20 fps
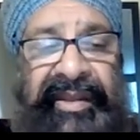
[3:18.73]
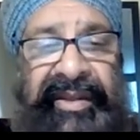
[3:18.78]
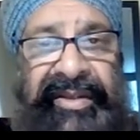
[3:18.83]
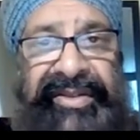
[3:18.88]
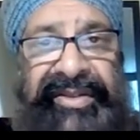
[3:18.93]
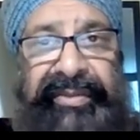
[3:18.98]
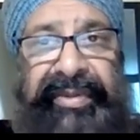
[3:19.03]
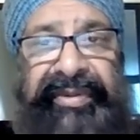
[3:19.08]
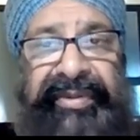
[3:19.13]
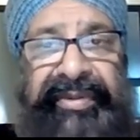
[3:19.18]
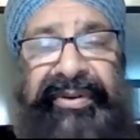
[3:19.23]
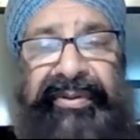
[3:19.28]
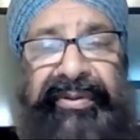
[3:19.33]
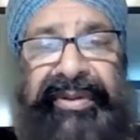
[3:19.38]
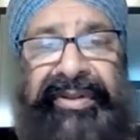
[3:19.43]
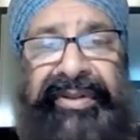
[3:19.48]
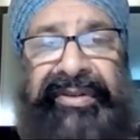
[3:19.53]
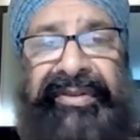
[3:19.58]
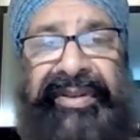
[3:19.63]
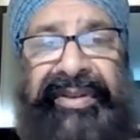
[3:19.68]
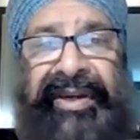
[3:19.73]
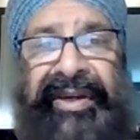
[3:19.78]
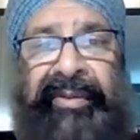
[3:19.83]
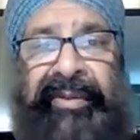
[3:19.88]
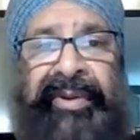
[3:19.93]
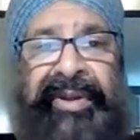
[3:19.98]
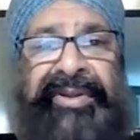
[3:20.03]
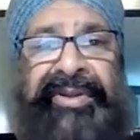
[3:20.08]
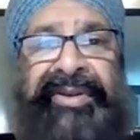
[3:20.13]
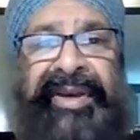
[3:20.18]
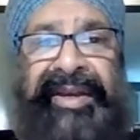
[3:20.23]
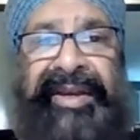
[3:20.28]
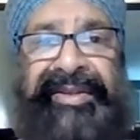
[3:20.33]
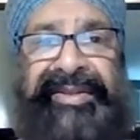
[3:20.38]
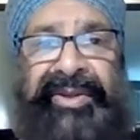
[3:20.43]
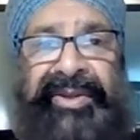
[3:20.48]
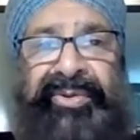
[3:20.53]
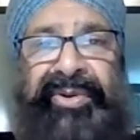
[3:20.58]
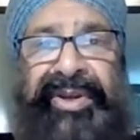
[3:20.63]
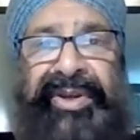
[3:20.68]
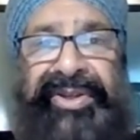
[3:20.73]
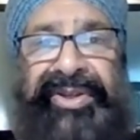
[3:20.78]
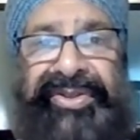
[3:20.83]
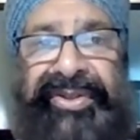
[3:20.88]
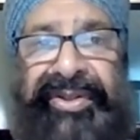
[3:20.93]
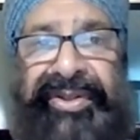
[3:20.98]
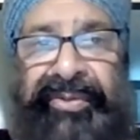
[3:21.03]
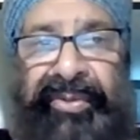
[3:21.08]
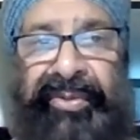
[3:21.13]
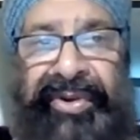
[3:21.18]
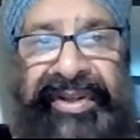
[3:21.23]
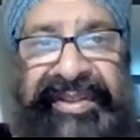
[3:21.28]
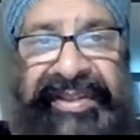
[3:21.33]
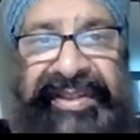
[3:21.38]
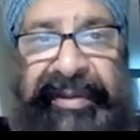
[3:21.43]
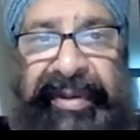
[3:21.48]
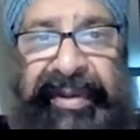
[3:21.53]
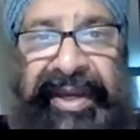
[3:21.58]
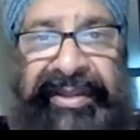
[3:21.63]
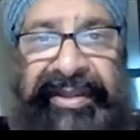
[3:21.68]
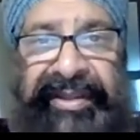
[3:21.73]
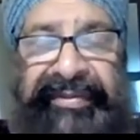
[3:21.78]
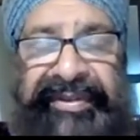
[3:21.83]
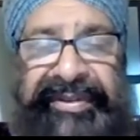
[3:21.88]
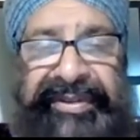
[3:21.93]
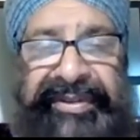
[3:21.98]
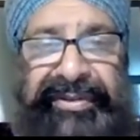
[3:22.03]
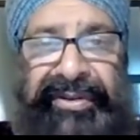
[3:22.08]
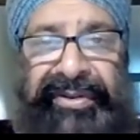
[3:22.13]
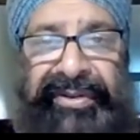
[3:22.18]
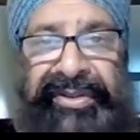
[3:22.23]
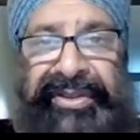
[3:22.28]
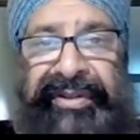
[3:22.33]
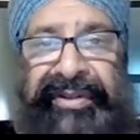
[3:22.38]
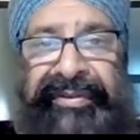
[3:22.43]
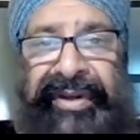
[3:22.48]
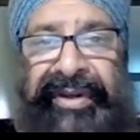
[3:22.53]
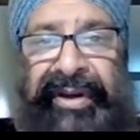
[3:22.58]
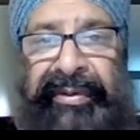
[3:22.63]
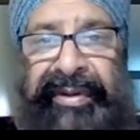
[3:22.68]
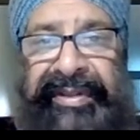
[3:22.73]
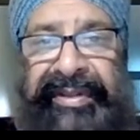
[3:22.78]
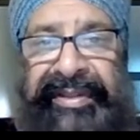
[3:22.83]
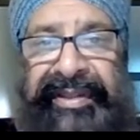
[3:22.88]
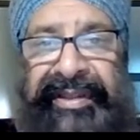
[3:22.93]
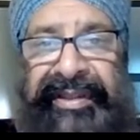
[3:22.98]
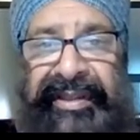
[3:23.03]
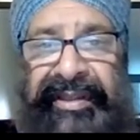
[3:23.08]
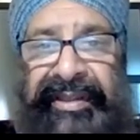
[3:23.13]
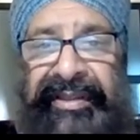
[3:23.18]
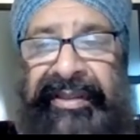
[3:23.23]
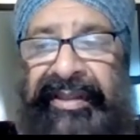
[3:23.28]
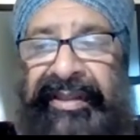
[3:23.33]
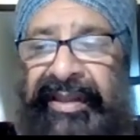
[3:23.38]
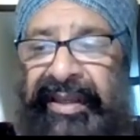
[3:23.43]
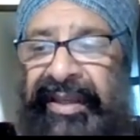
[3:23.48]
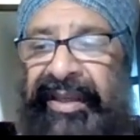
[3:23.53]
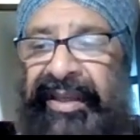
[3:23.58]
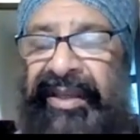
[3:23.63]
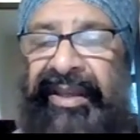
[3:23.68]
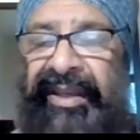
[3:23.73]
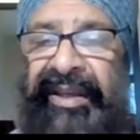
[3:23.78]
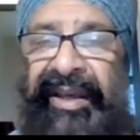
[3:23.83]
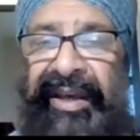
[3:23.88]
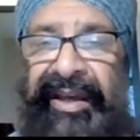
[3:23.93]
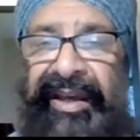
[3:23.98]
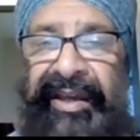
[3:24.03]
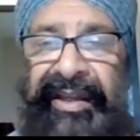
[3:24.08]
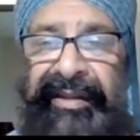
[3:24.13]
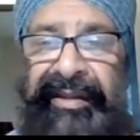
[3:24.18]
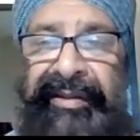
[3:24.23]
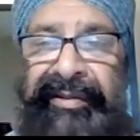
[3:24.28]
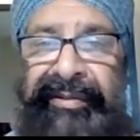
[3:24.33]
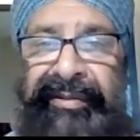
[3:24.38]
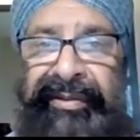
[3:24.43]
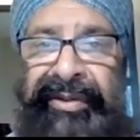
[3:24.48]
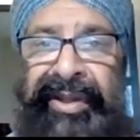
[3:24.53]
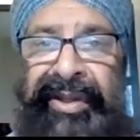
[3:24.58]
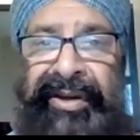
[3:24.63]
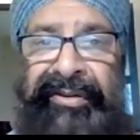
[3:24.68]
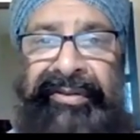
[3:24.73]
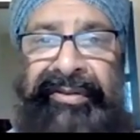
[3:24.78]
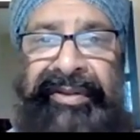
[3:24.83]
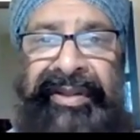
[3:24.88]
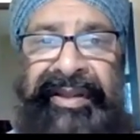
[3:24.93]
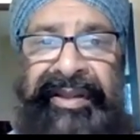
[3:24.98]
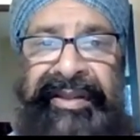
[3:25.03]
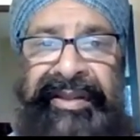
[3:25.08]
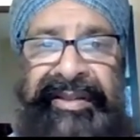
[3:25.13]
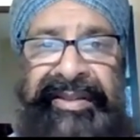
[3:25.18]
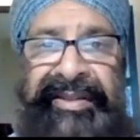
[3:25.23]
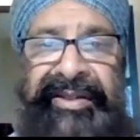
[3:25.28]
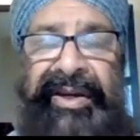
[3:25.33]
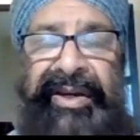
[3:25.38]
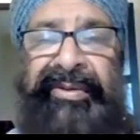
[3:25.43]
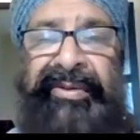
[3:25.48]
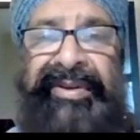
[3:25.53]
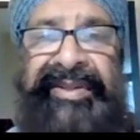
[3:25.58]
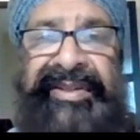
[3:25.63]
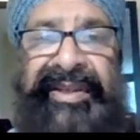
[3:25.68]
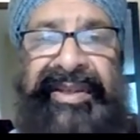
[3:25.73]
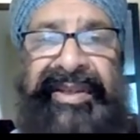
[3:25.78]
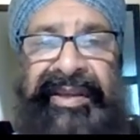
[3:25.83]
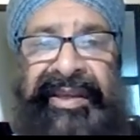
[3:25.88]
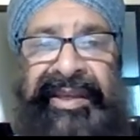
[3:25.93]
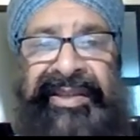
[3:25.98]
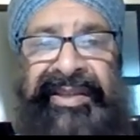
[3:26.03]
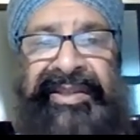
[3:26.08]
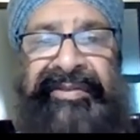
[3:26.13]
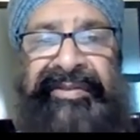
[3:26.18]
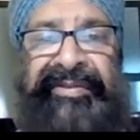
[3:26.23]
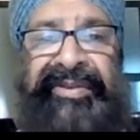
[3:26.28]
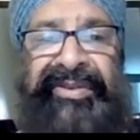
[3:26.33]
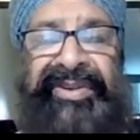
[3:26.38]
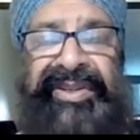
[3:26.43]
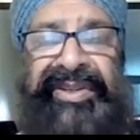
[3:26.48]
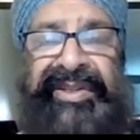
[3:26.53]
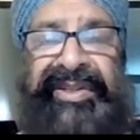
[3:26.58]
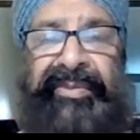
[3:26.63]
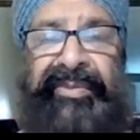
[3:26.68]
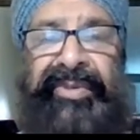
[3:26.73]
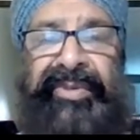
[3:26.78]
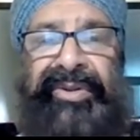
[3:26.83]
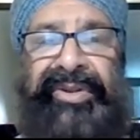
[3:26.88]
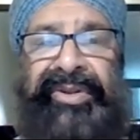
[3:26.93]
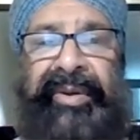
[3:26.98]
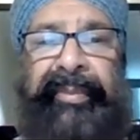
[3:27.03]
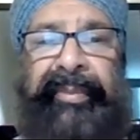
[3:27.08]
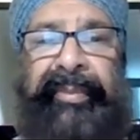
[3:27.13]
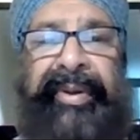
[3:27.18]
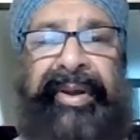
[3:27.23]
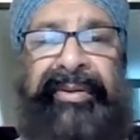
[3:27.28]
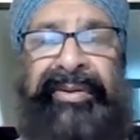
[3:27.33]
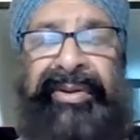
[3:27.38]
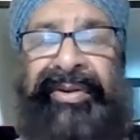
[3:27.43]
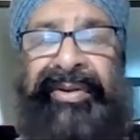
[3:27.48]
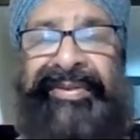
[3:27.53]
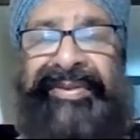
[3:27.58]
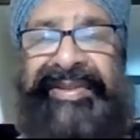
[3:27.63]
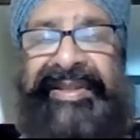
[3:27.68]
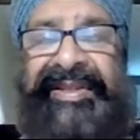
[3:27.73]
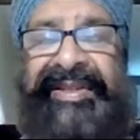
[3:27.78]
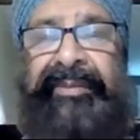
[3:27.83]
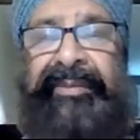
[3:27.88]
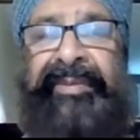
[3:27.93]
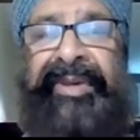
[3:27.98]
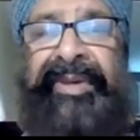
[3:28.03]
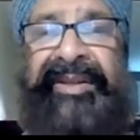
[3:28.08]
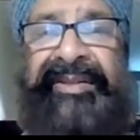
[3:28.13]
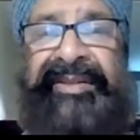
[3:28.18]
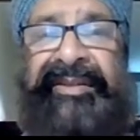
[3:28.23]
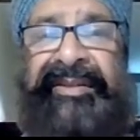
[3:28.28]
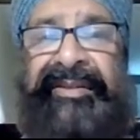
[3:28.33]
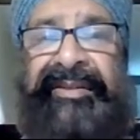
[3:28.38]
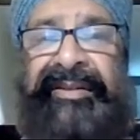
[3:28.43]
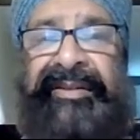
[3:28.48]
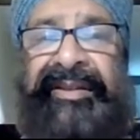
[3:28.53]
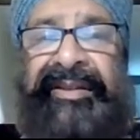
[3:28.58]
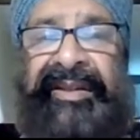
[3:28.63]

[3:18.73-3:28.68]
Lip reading: So before we do that, we need to ask the question, what is the pathophysiology of OSA? And note that OSA is a very small component of sleep medicine.